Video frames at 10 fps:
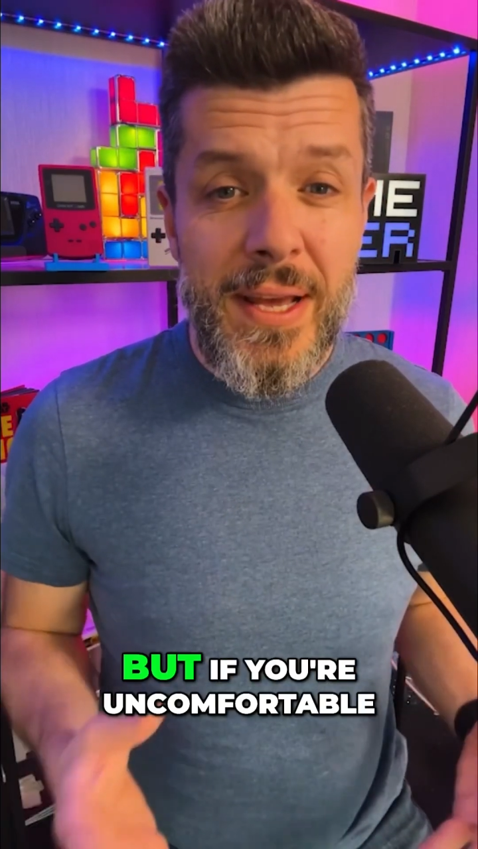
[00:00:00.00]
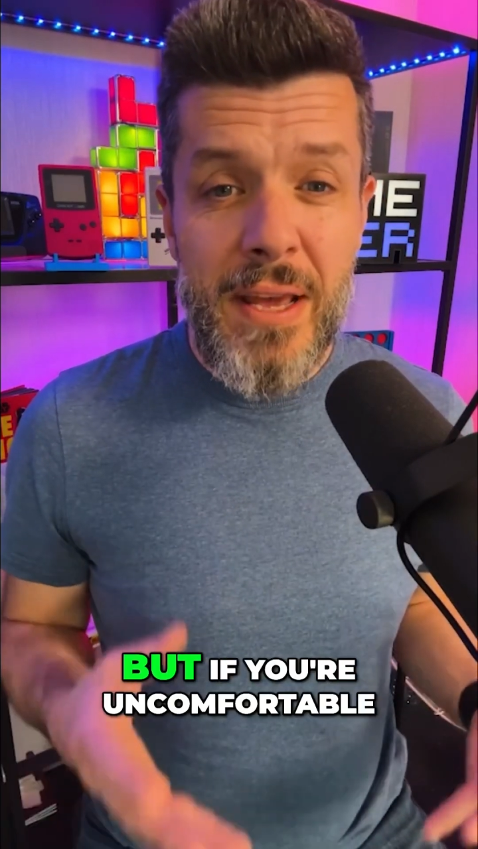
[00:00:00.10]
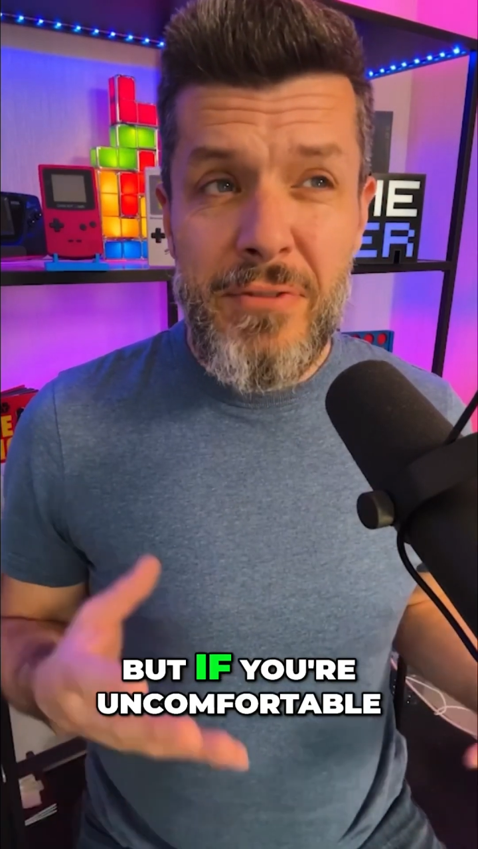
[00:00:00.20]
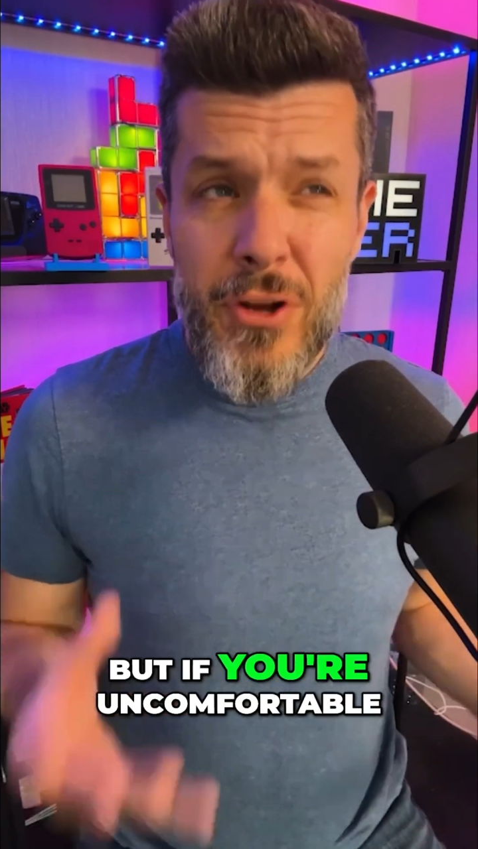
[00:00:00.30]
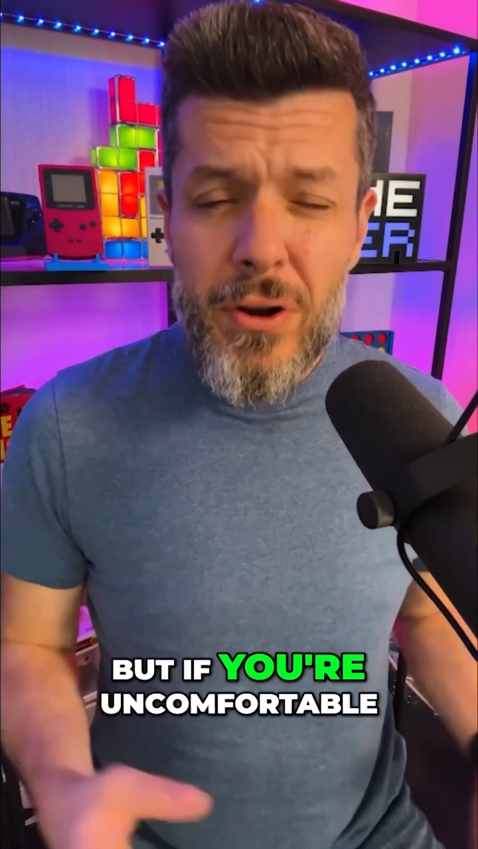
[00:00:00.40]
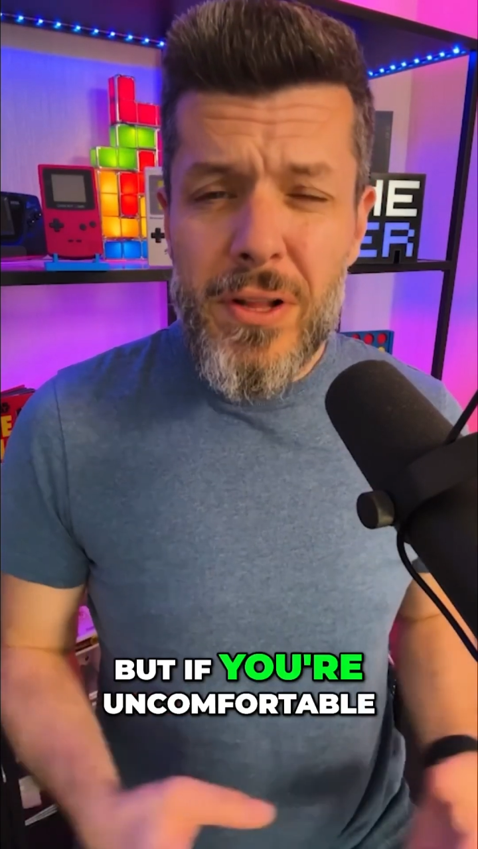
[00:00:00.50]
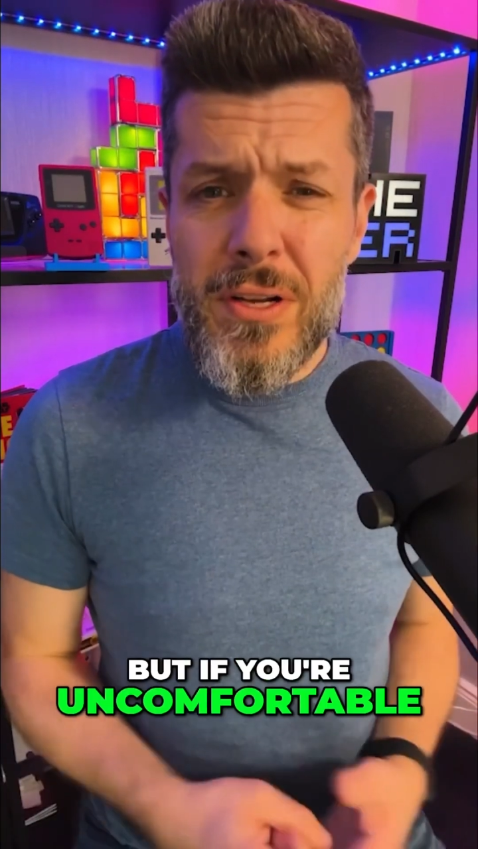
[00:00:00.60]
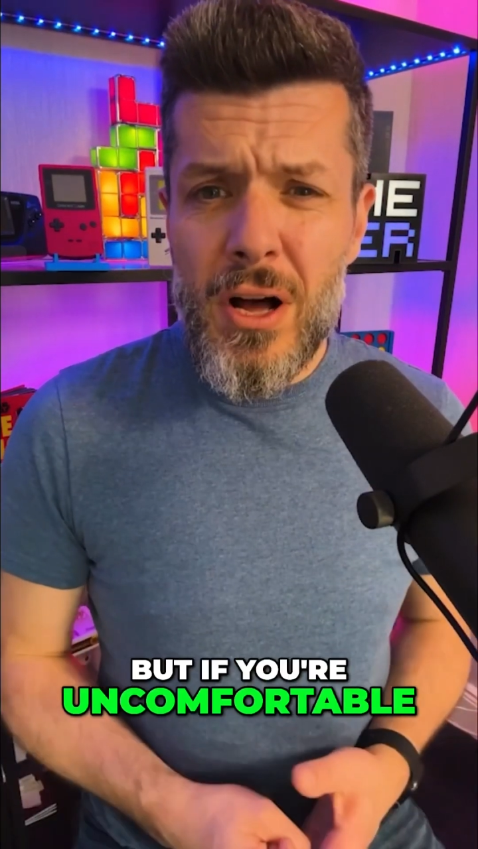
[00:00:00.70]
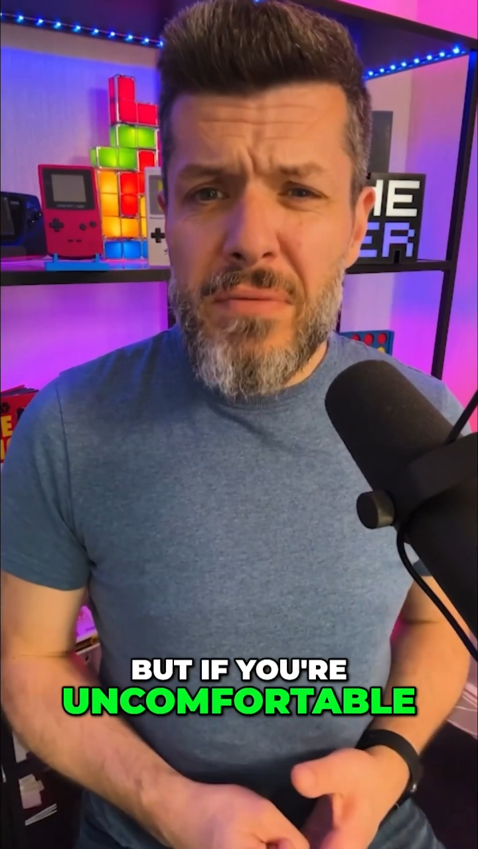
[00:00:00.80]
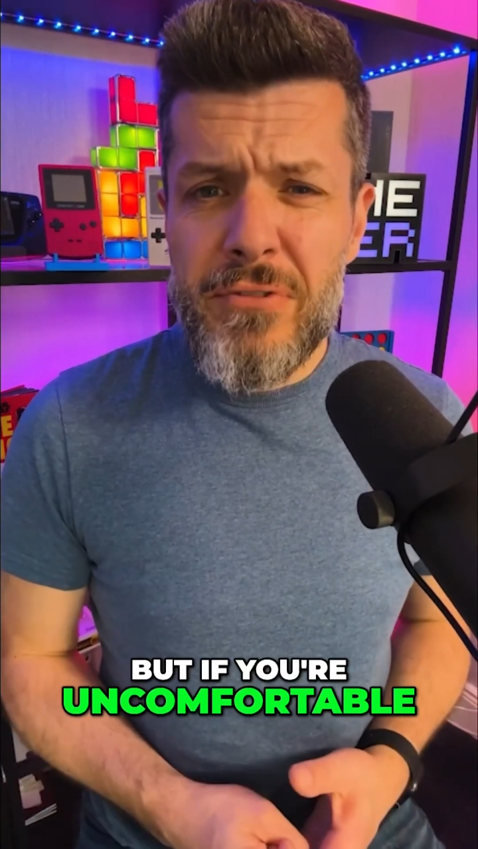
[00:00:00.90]
if you're
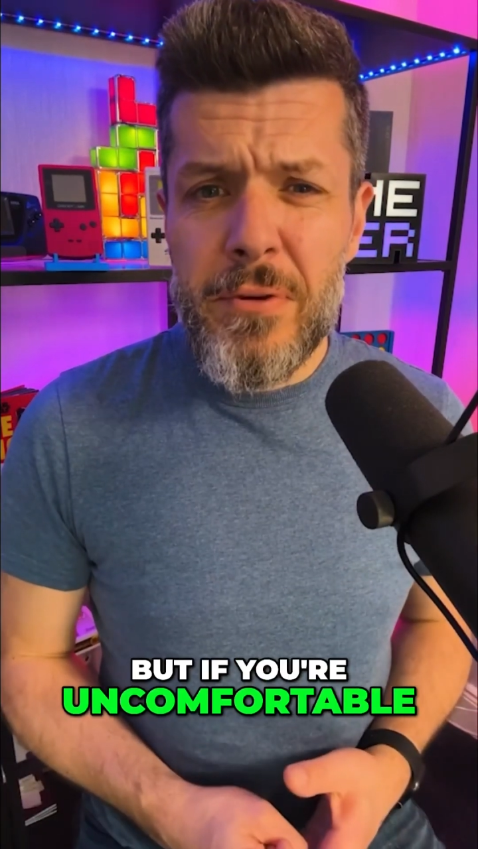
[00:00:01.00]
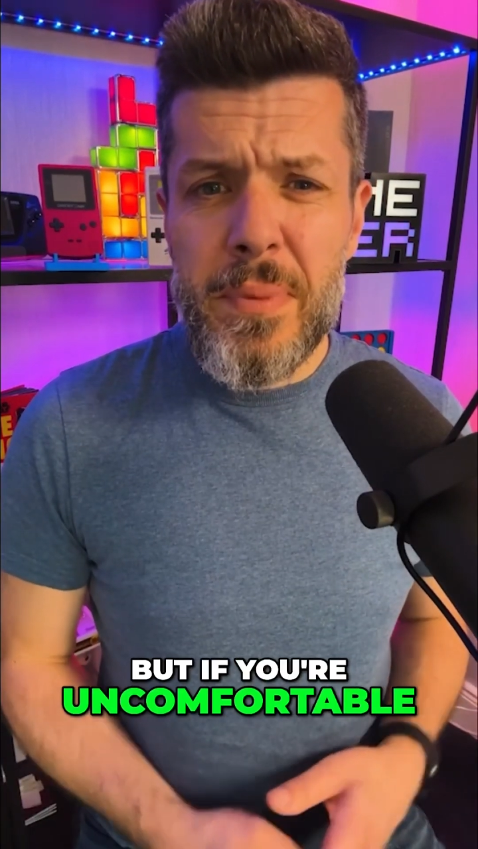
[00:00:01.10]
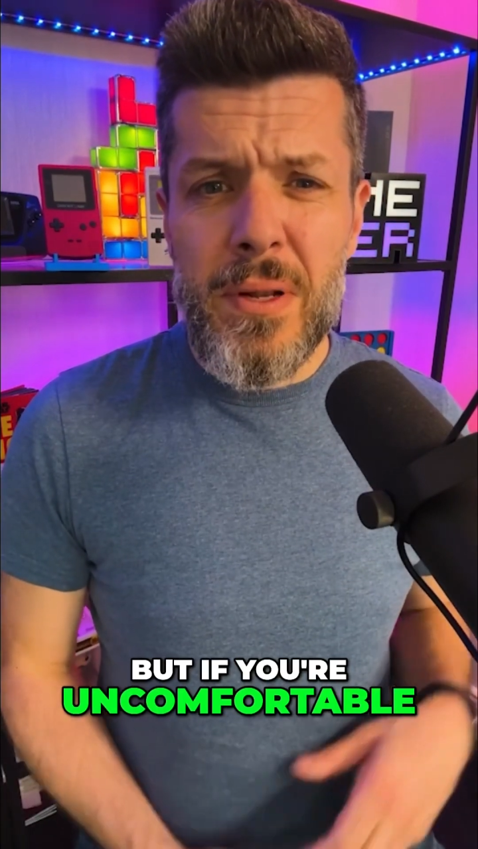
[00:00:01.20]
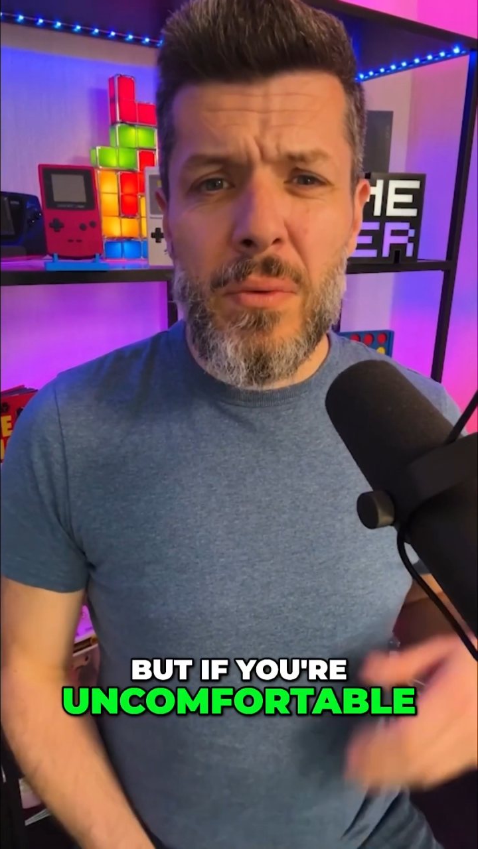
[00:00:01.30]
uncomfortable